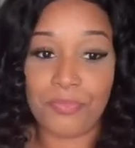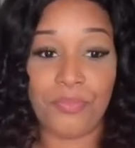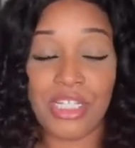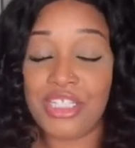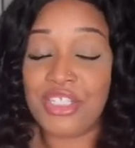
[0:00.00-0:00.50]

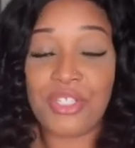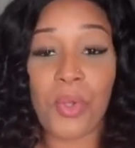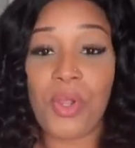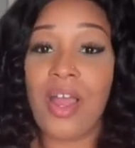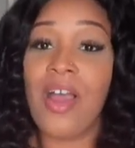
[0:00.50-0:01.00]
be just
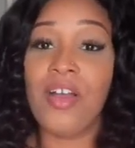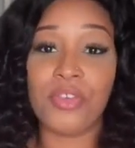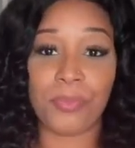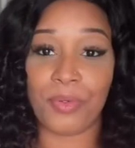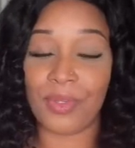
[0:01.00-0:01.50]
so
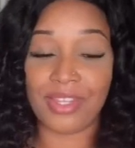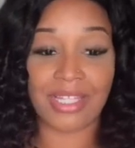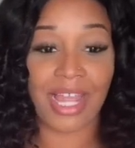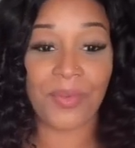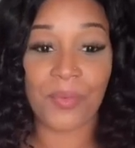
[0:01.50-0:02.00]
comfortable
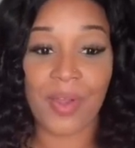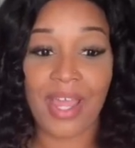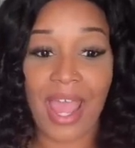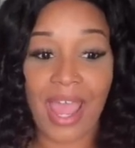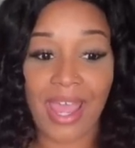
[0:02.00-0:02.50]
with like
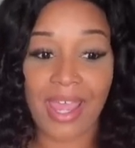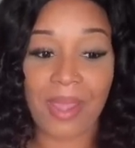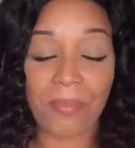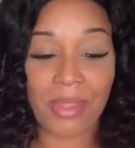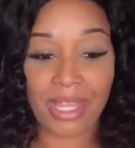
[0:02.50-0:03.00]
what I
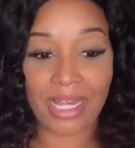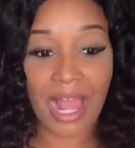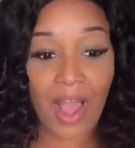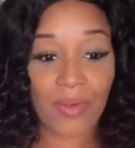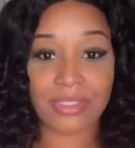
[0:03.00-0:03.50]
am picking
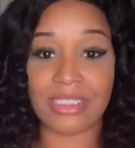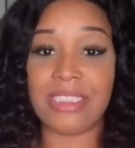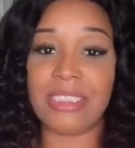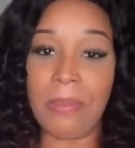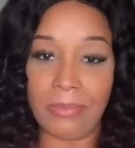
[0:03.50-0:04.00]
out, because
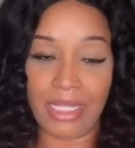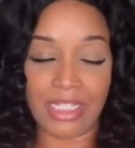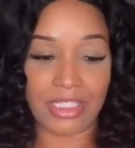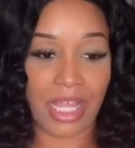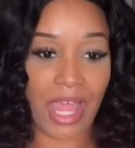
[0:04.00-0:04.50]
there's some
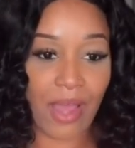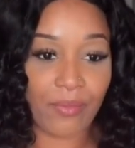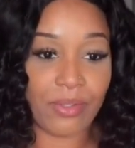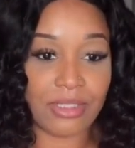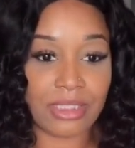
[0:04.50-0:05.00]
things that I
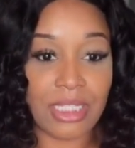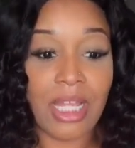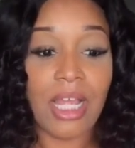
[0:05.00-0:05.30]
was